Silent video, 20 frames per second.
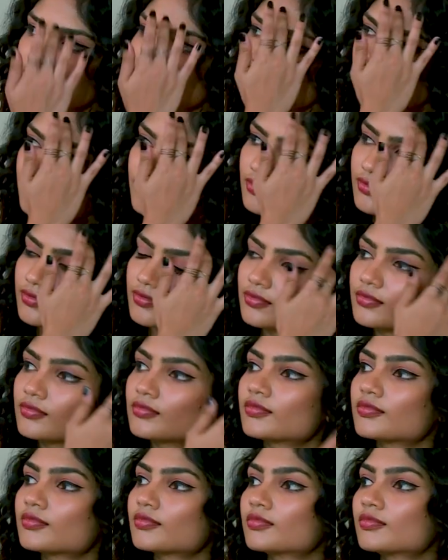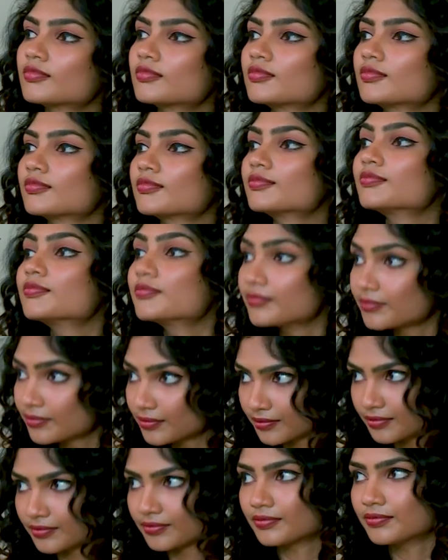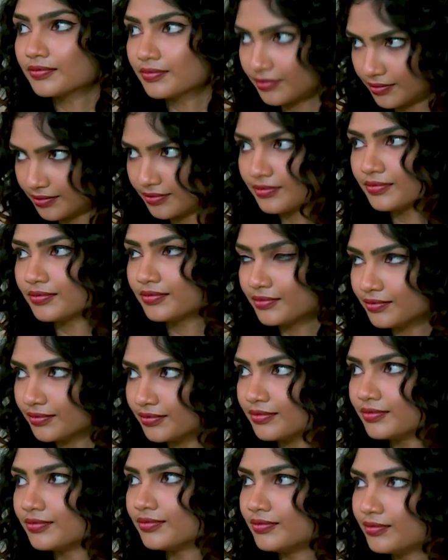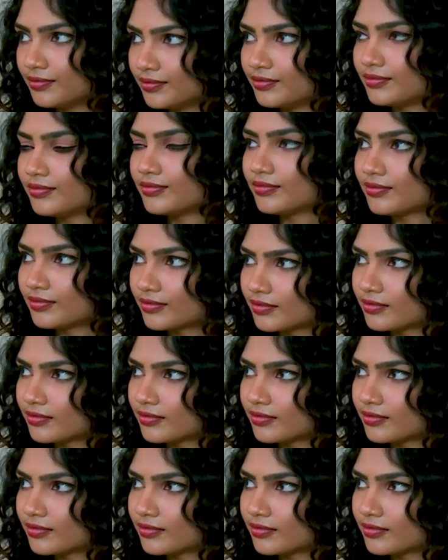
that we can access the metaverse. One is through VR, where we can virtually